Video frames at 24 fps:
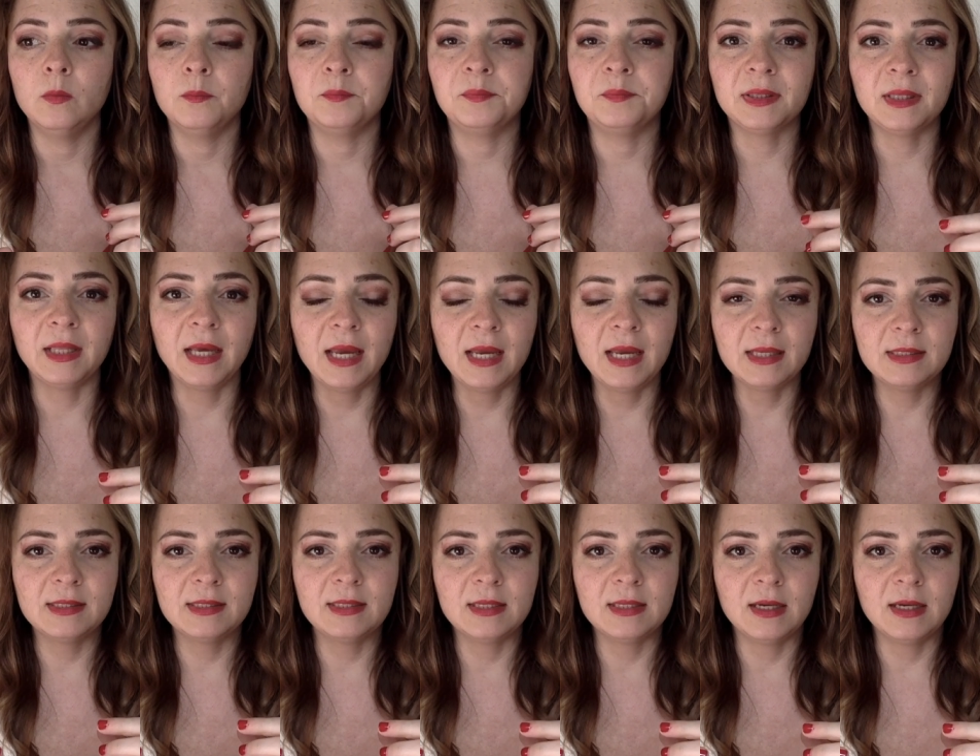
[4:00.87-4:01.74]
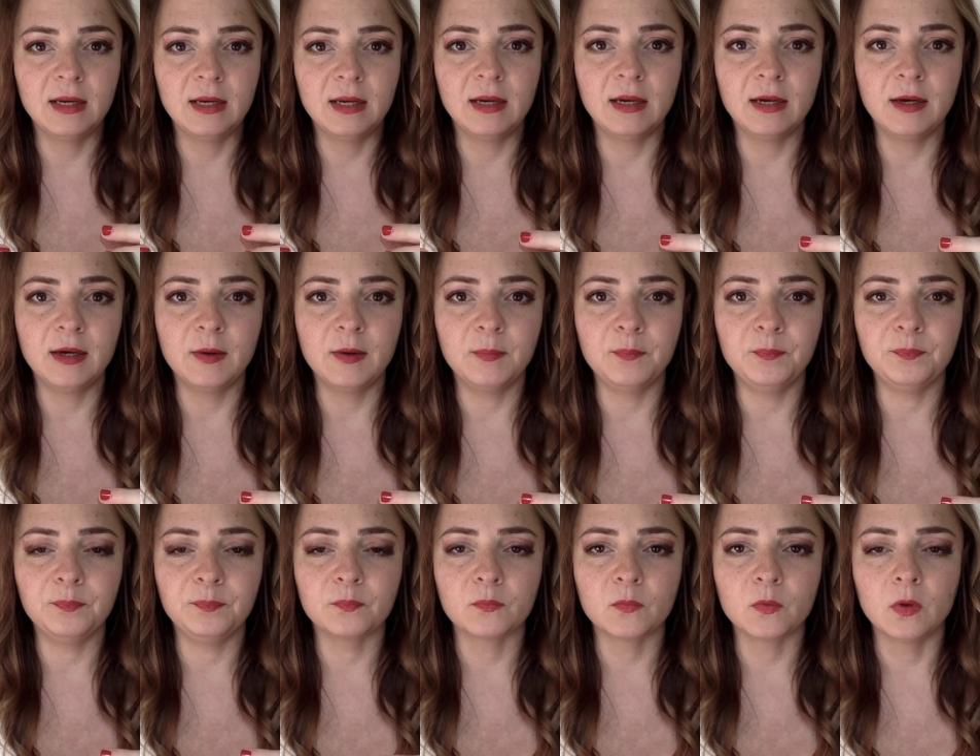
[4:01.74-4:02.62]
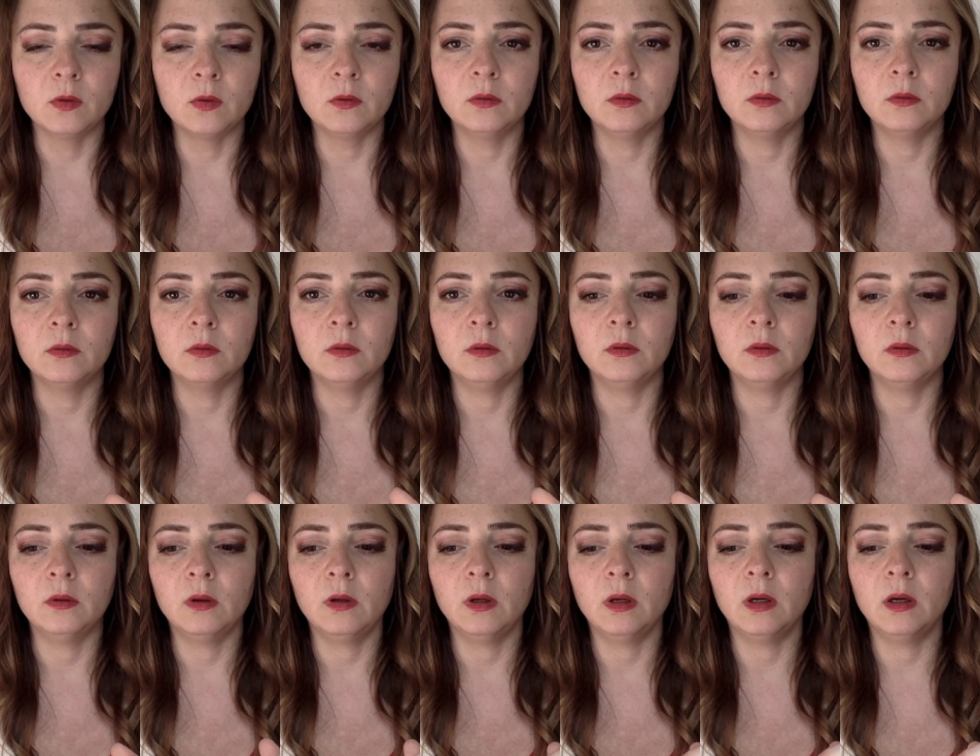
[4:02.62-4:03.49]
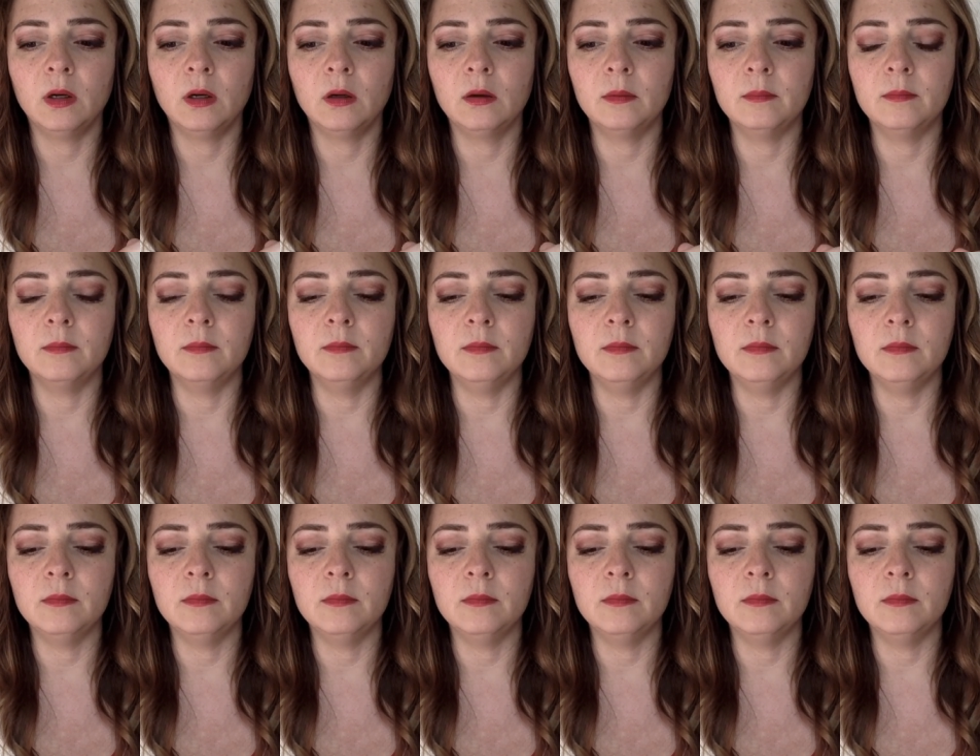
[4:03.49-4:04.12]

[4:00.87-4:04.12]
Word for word: plant um, um,